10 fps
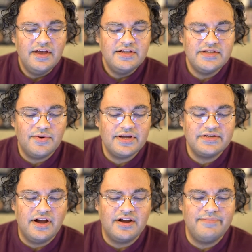So we're going
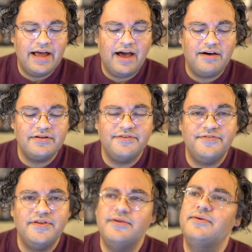to talk about a
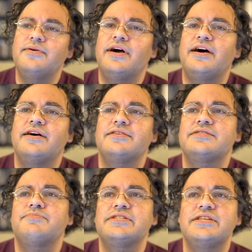few
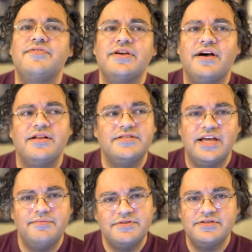specific
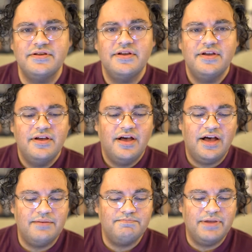concepts,
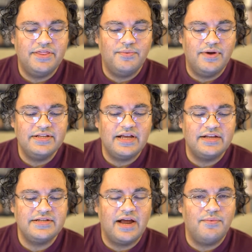but the one
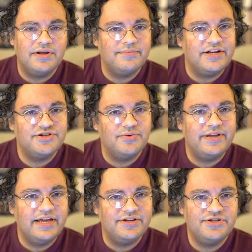that I want to make sure we
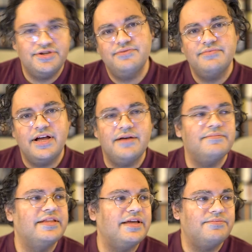get to,
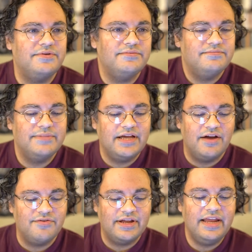and that we'll be
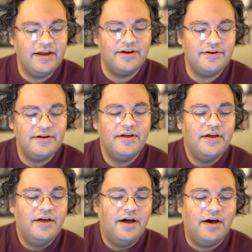covering here,
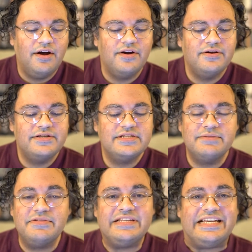are
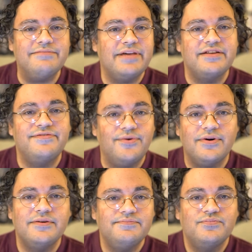simile and
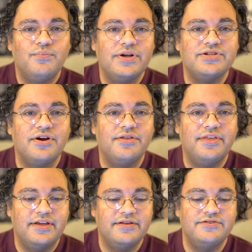metaphor, which are
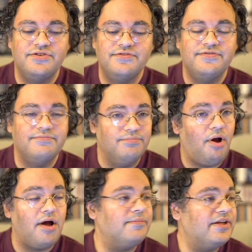things you've
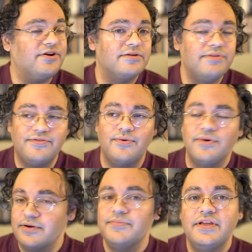probably heard
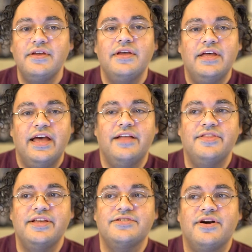before,
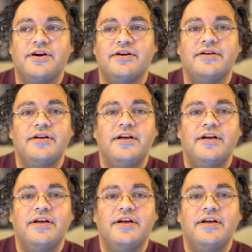and these are